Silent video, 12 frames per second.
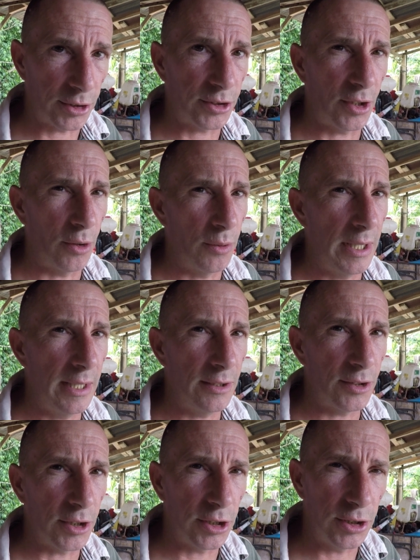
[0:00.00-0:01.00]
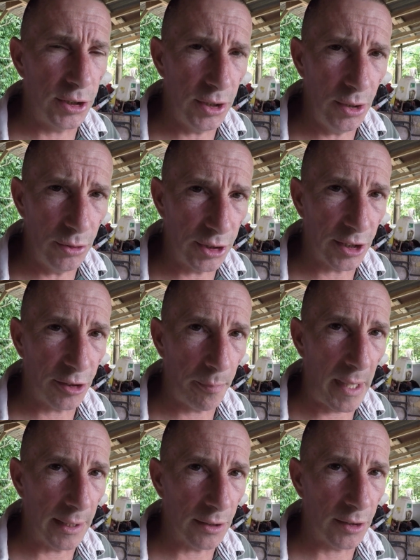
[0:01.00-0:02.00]
So it's a huge
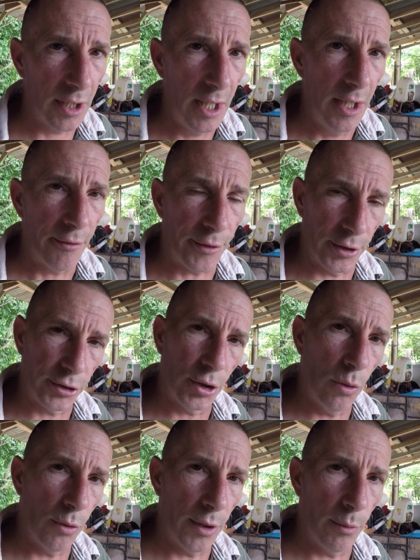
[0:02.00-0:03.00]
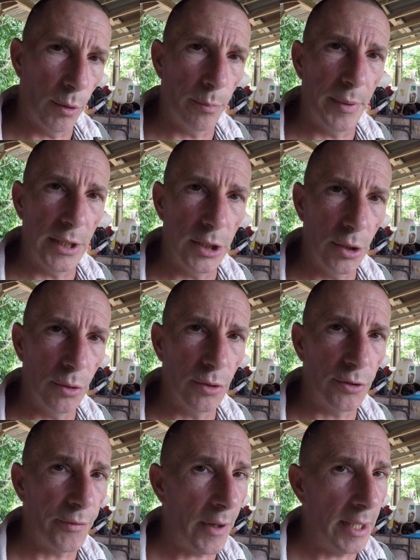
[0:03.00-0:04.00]
expense for a tool that would be
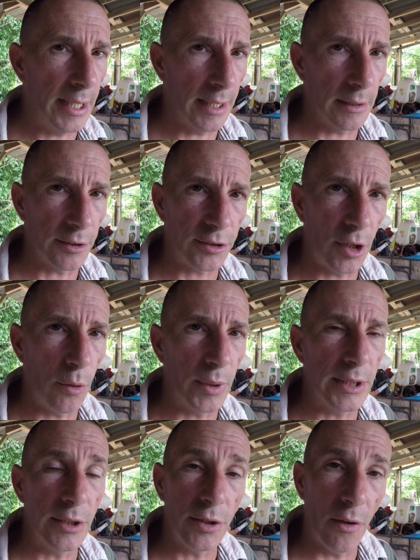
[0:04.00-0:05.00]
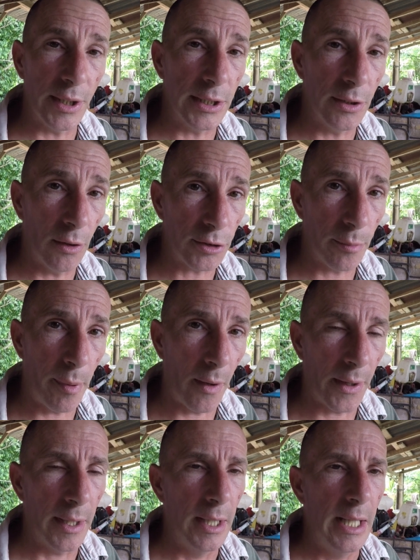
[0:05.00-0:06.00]
used very little, so we decided not to
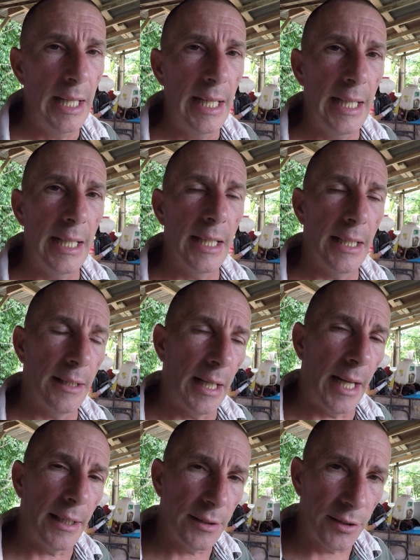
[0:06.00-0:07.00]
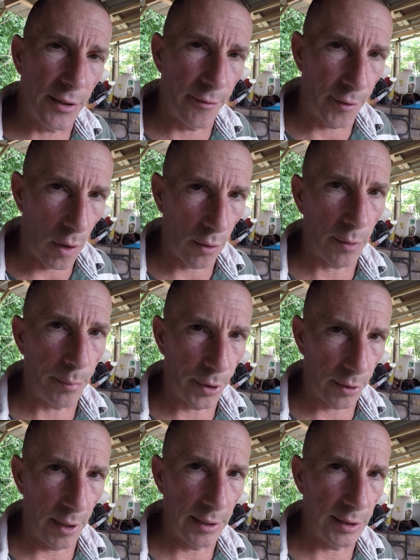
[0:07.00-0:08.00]
bother. As the vlog
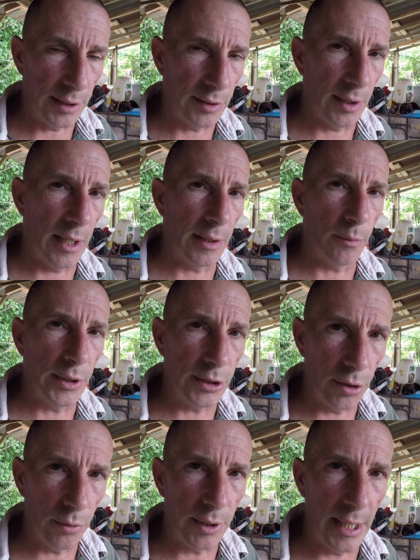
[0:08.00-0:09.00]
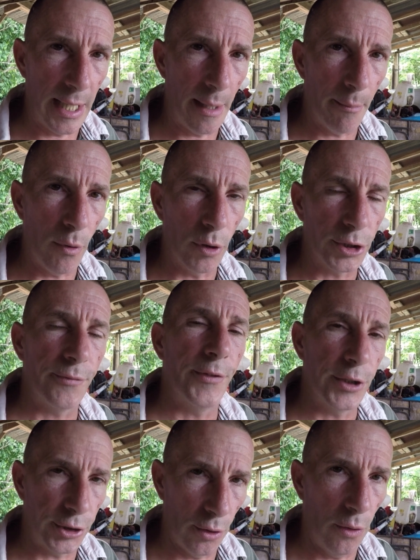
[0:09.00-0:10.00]
progresses and we do get out more, for
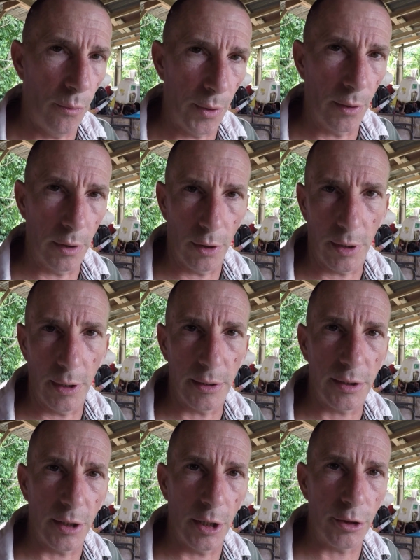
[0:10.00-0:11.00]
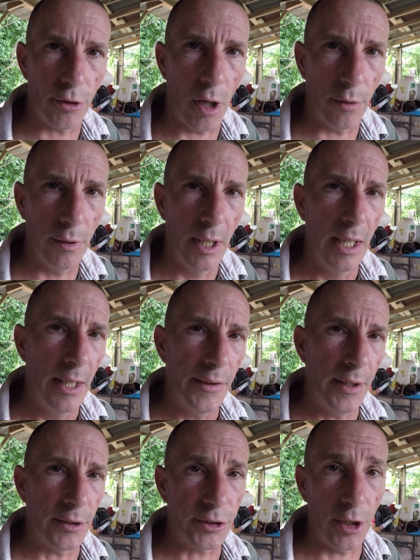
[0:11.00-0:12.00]
sure we'll look at a drone.
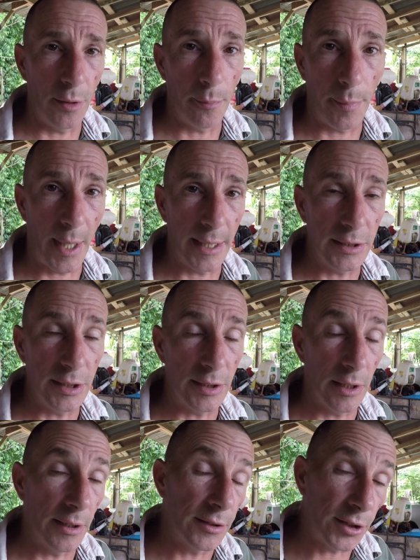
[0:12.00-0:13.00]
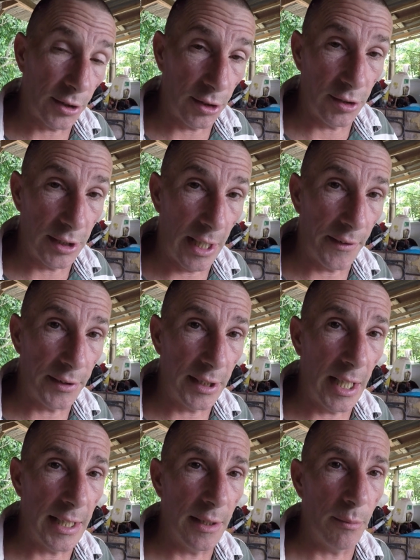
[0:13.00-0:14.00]
There are certain places, such as the other
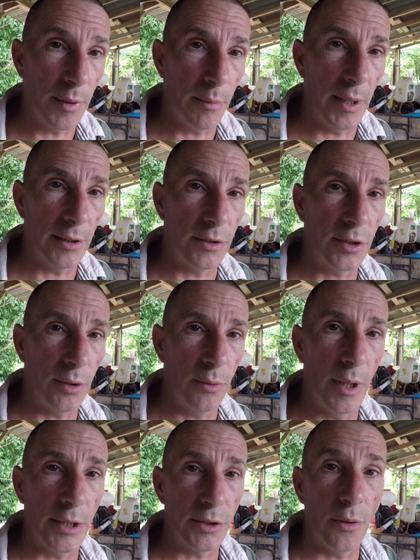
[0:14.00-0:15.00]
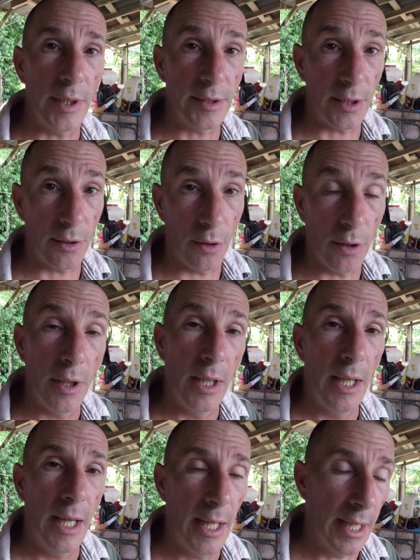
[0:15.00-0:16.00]
day that we went to Doi Sanong.
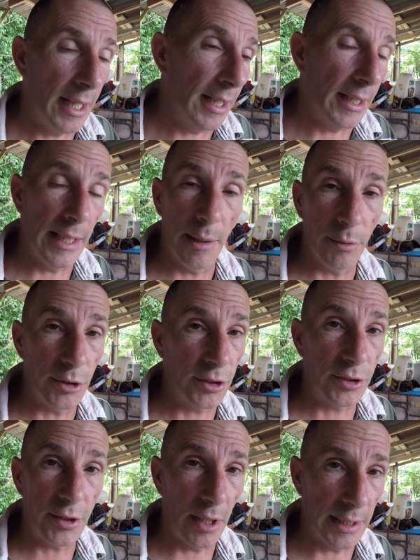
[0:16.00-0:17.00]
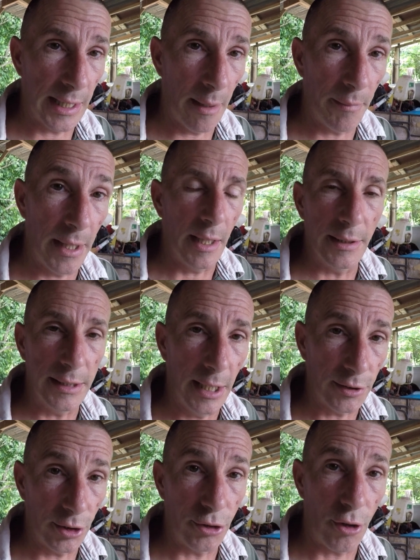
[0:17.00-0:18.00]
It was stunning up there, and
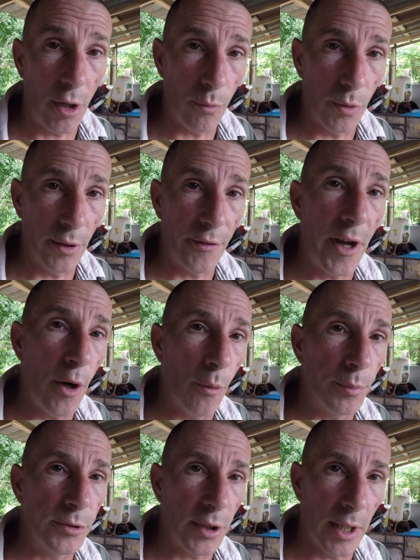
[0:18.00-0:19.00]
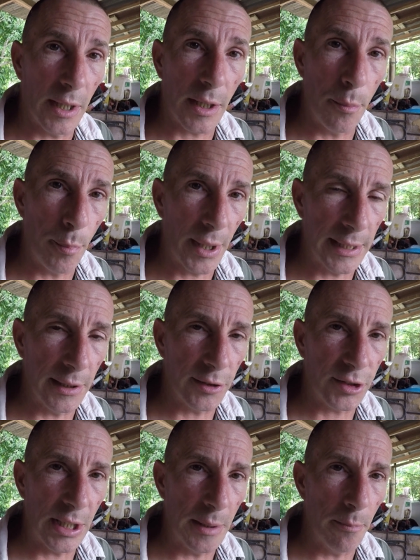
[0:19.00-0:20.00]
yes, a drone would have helped complete the
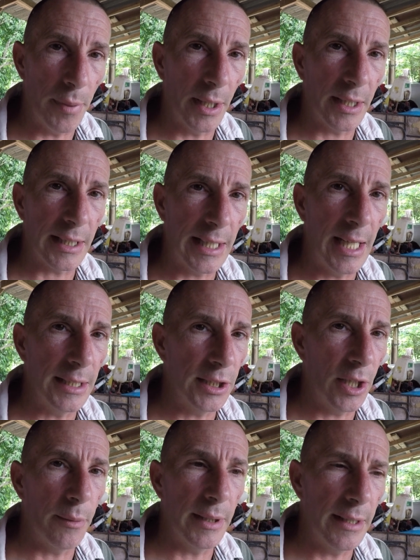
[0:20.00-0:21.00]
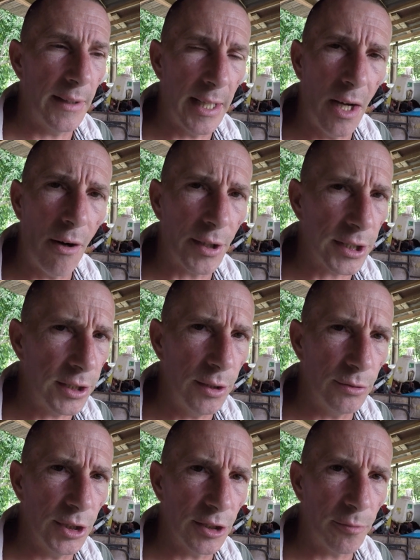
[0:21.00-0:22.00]
scene, but again, you know, they are a
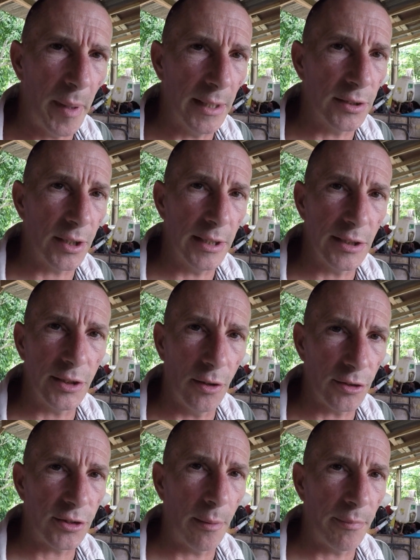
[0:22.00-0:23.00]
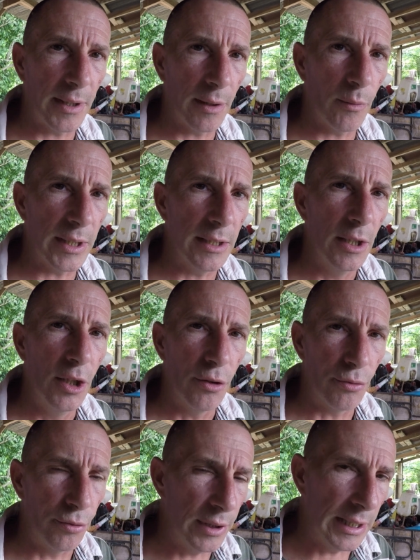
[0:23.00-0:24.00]
huge expense and it's not something we
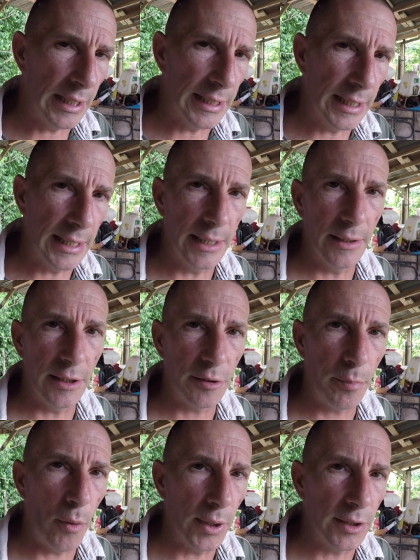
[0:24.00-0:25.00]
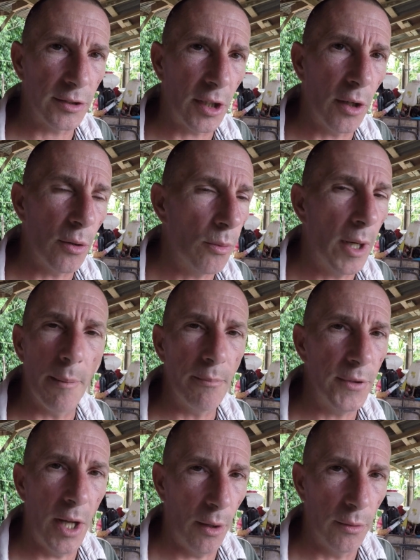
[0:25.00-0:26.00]
really need at this point. So
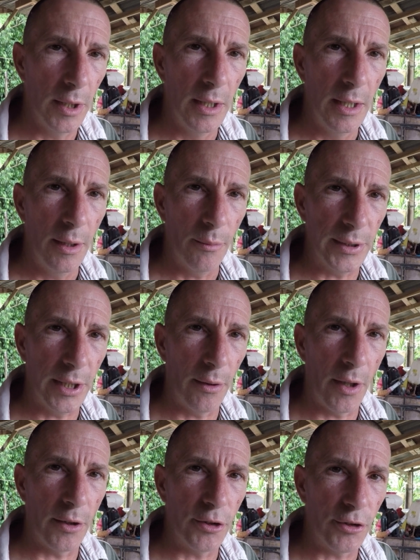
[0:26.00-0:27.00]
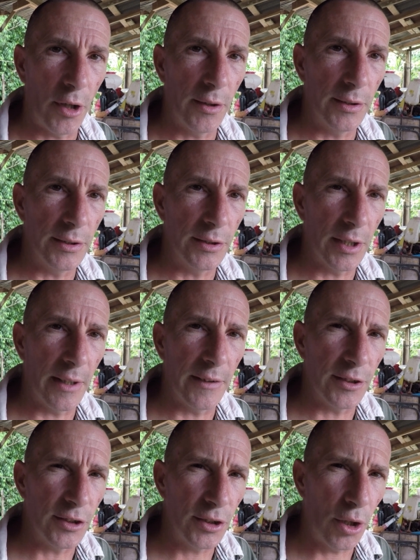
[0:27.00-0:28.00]
no, we don't own a drone, and
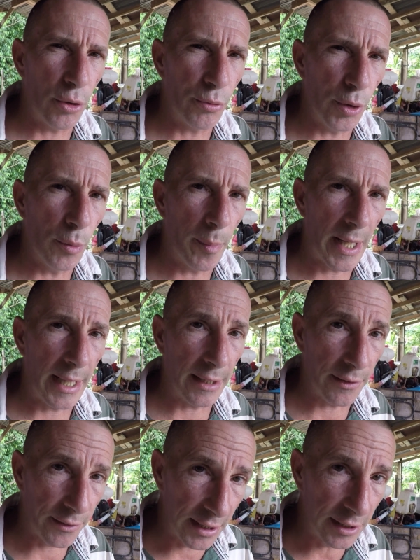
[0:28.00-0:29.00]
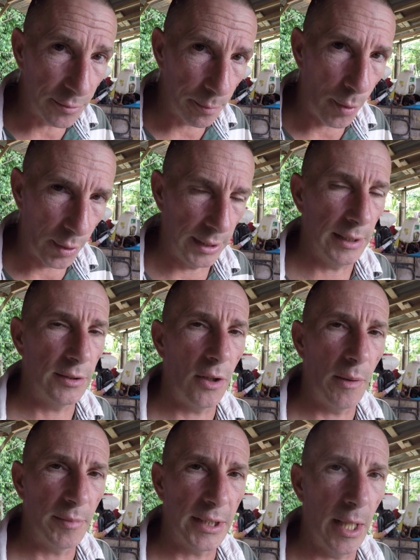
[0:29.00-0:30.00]
there's no real plan at this point in
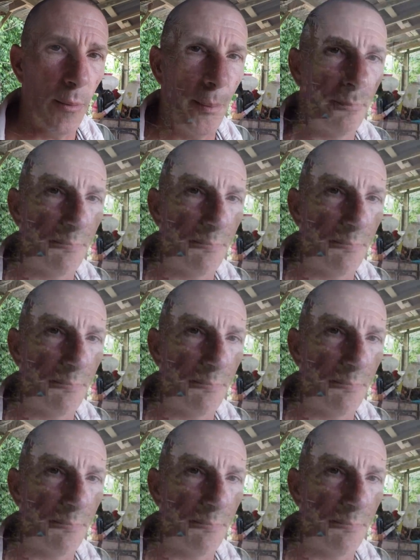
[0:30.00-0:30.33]
time to get one.